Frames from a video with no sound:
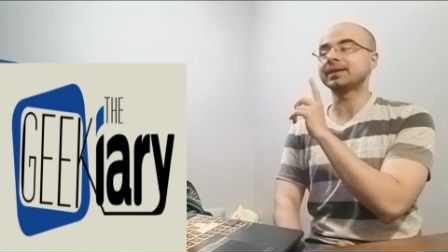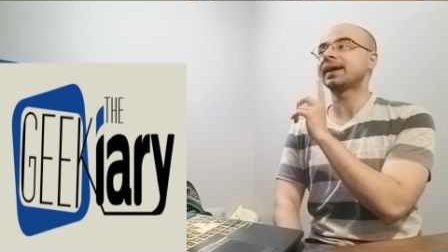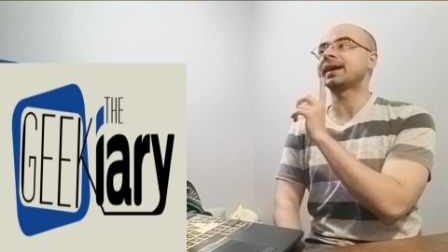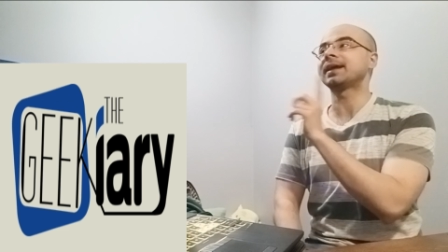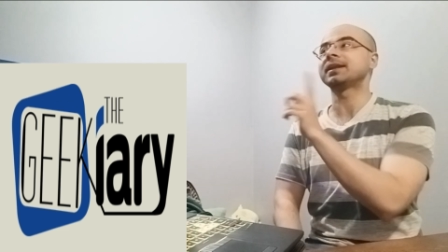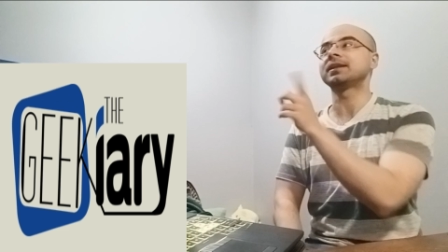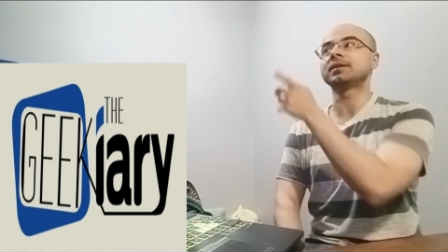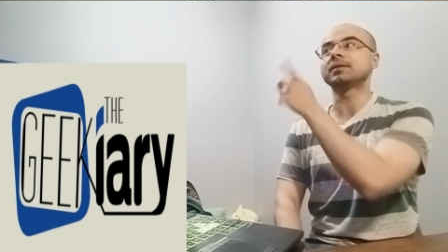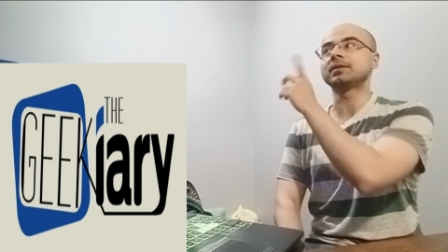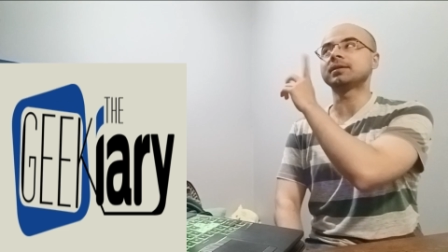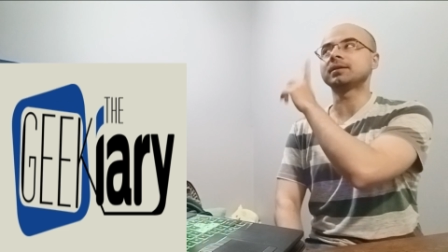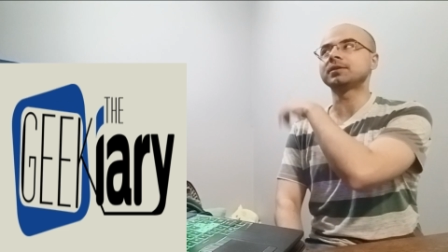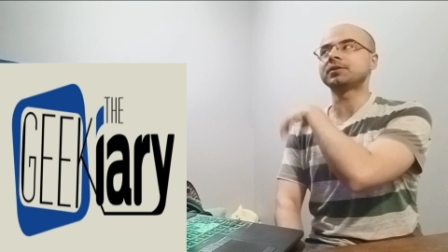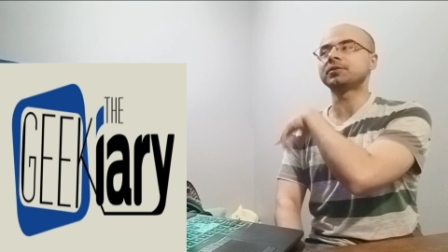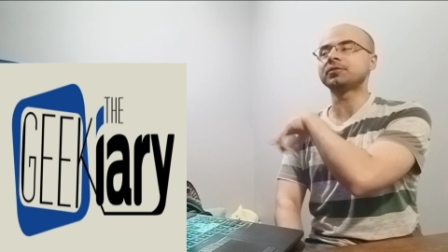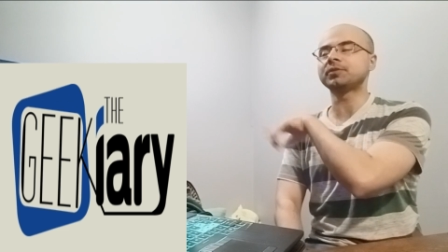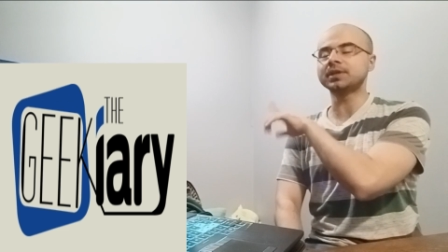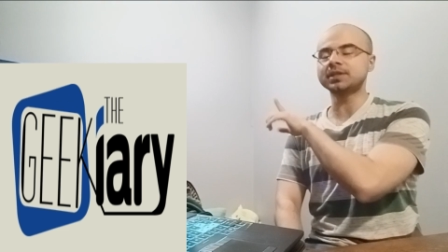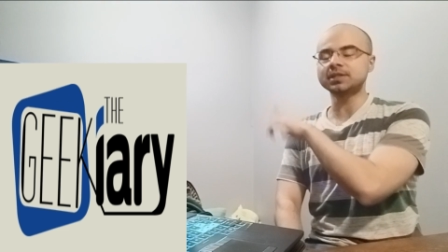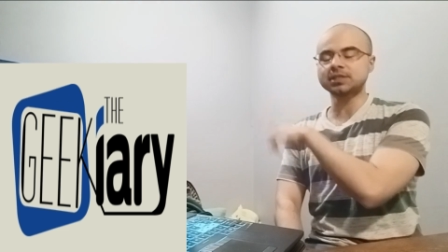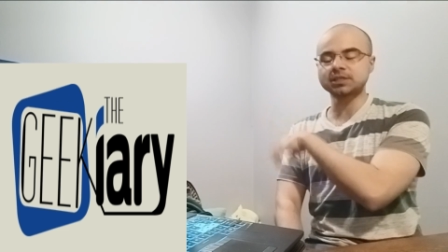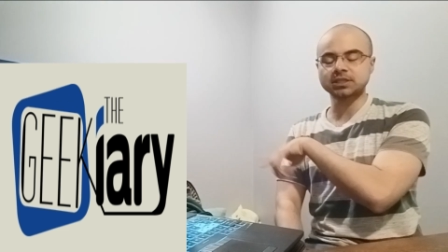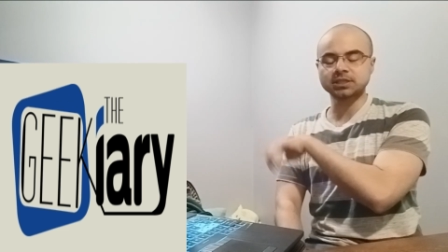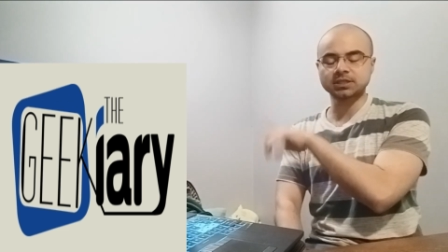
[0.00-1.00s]
yeah, the the
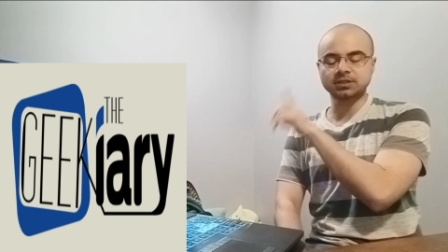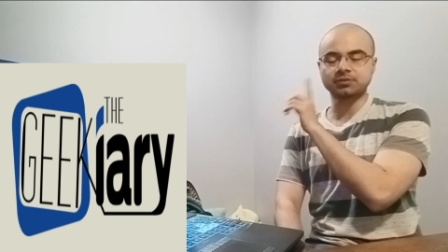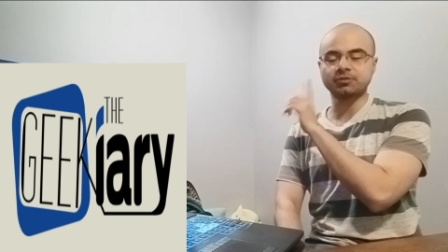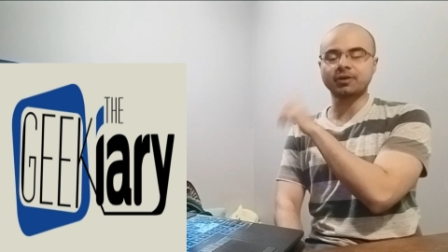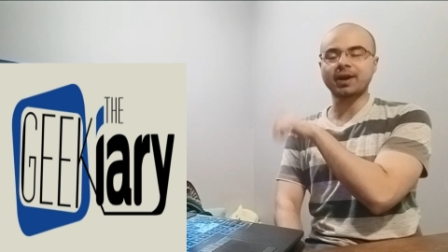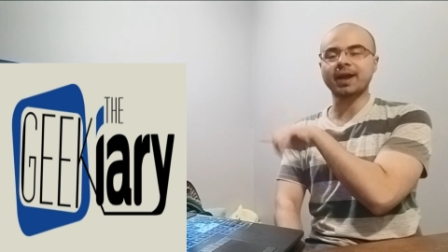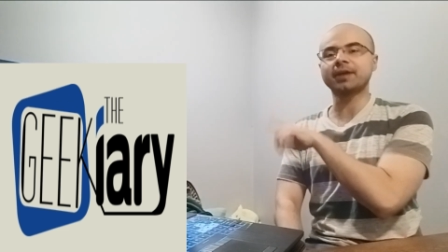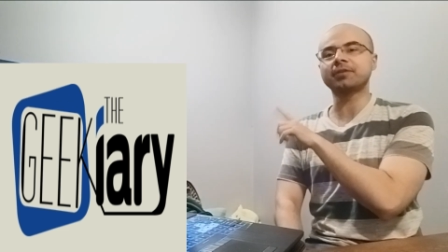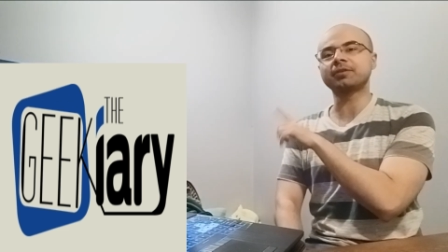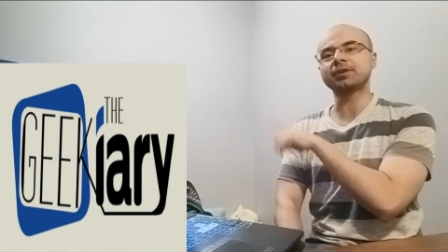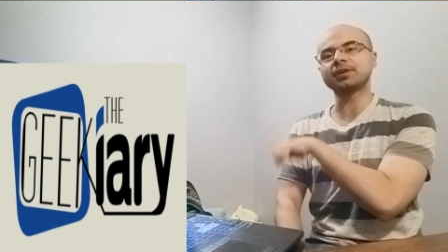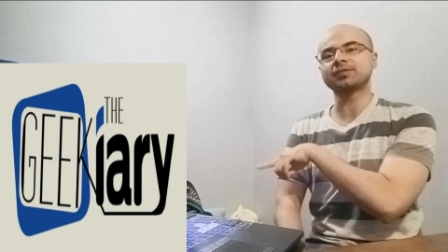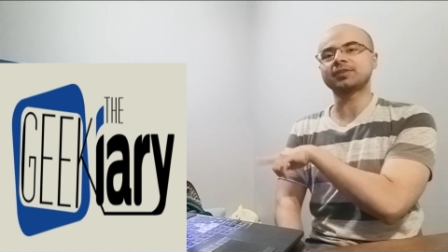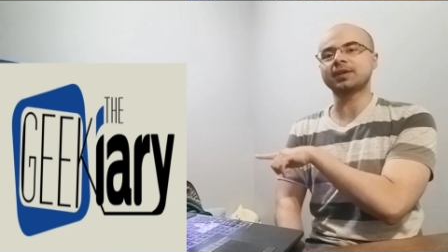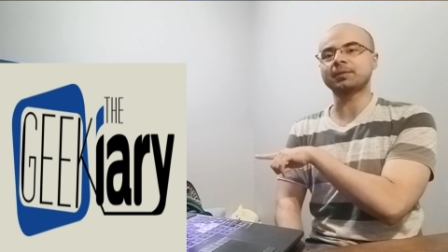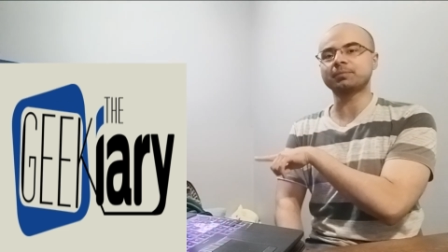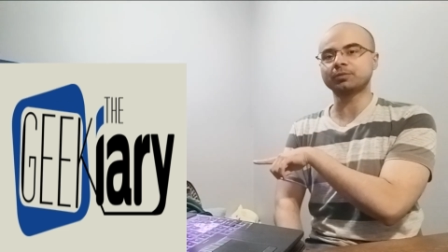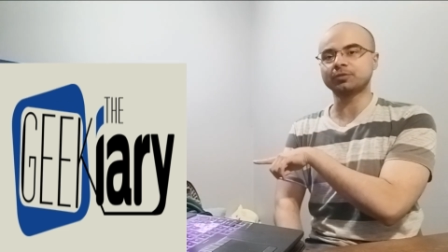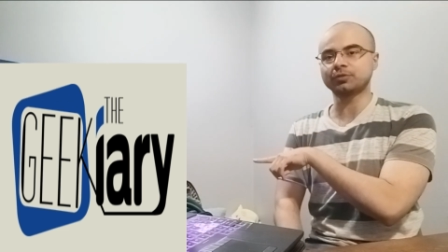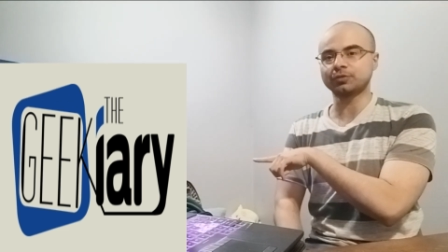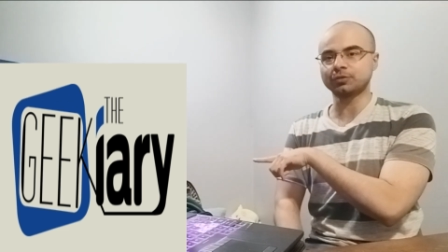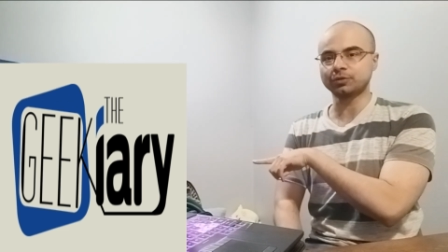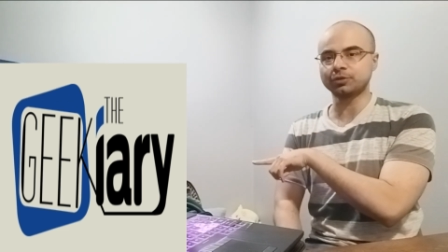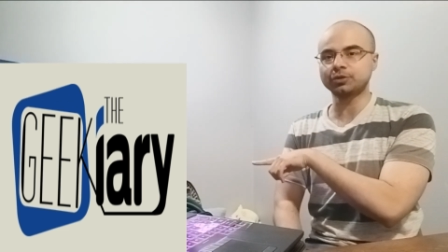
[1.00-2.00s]
recent Drag Race
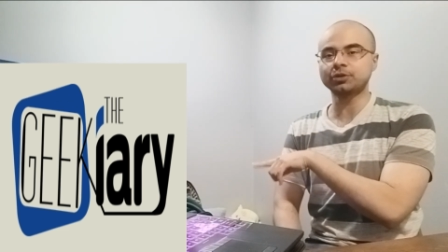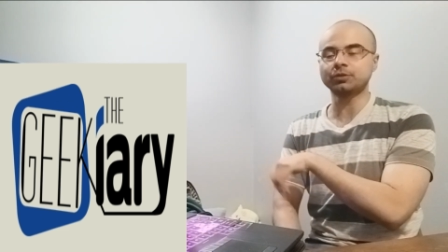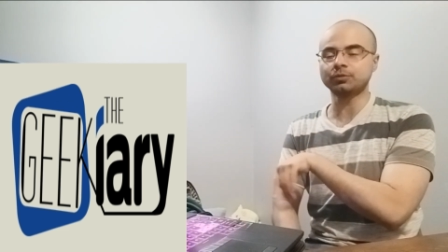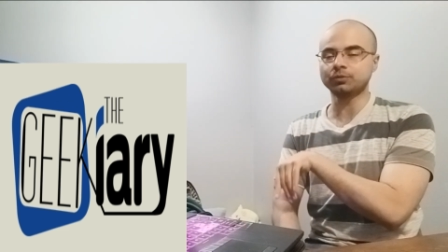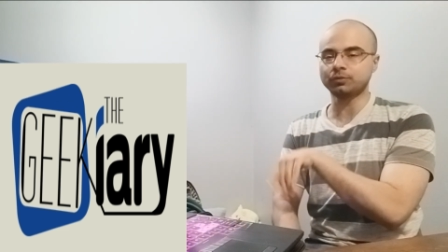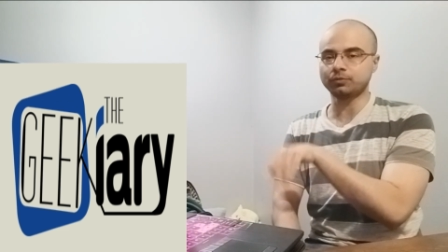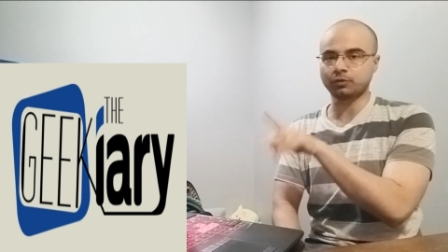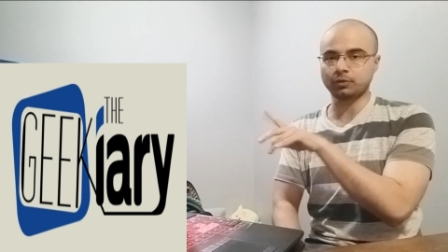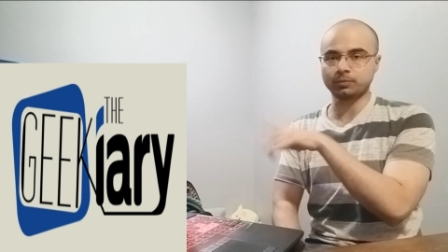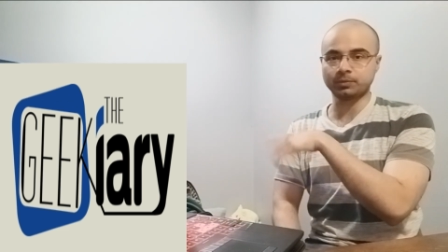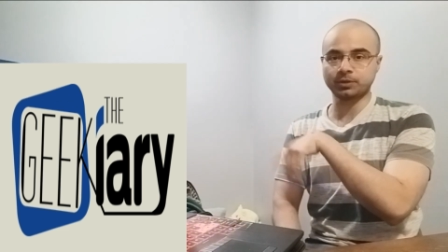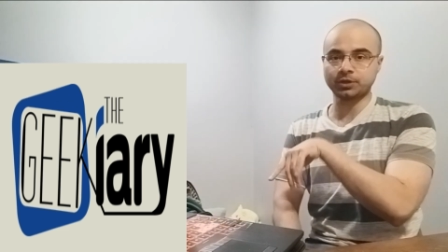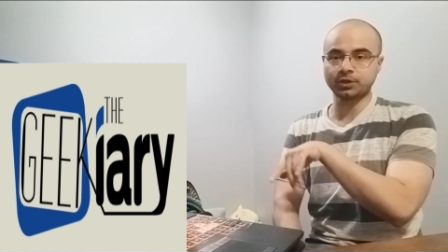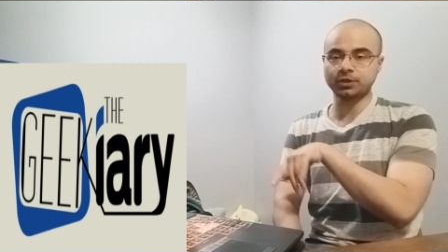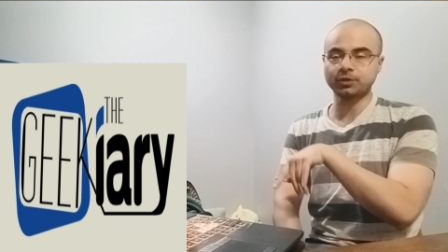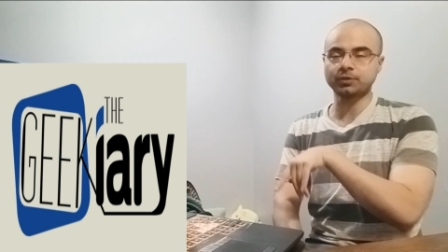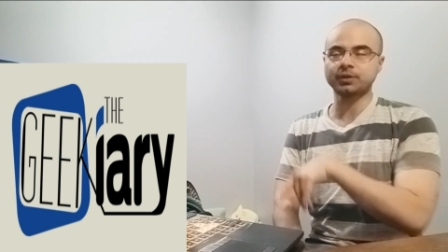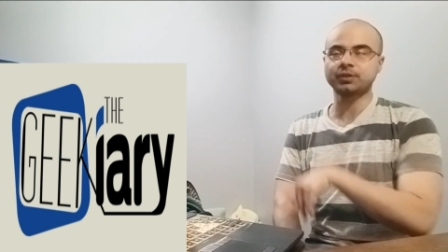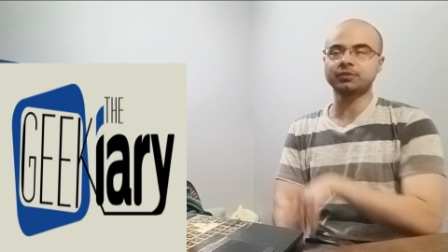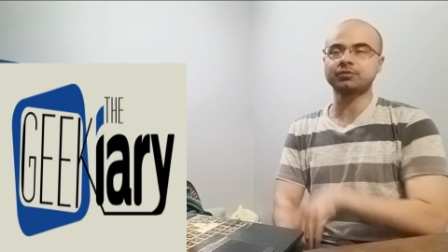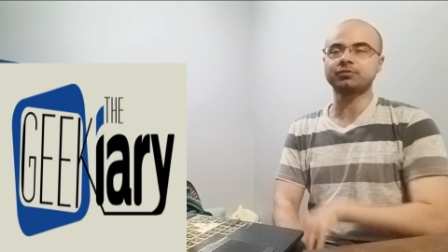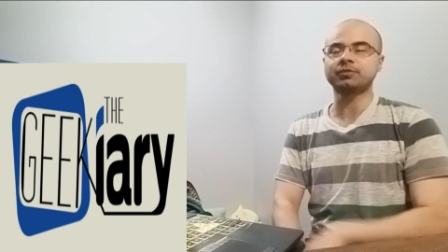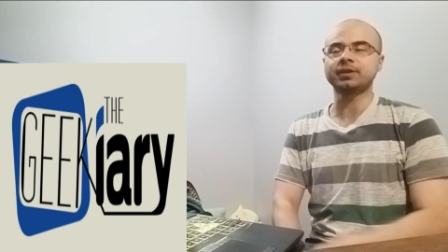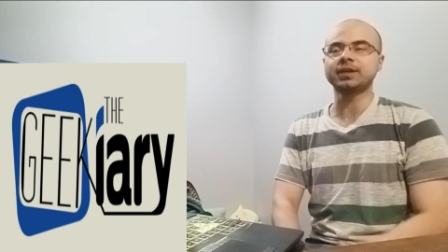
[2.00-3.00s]
episode two from the U
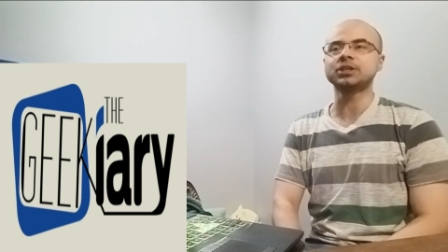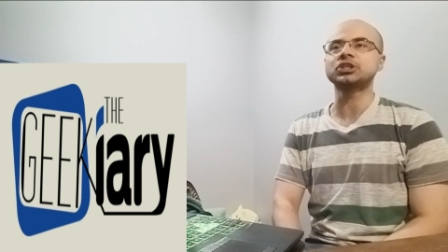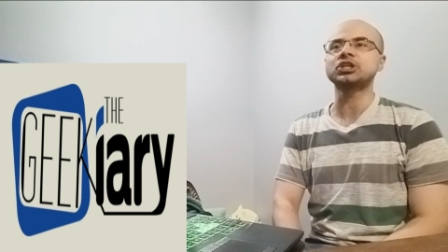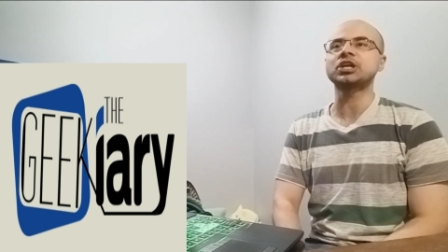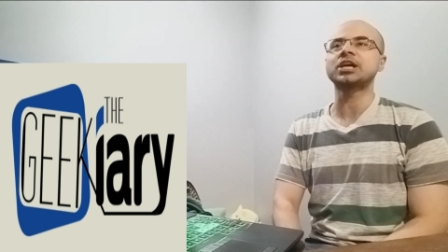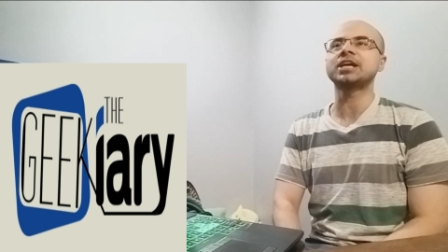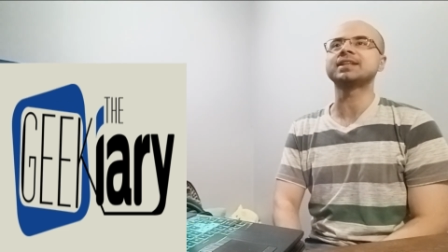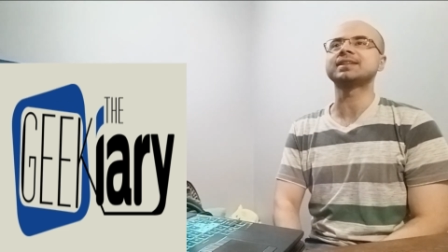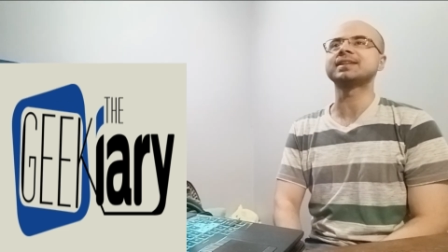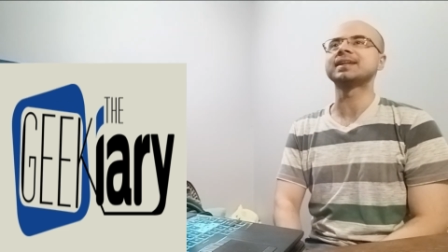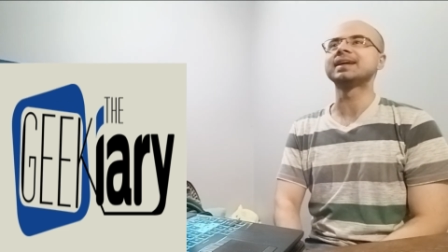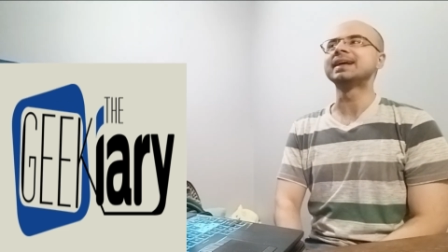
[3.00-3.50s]
S franchise.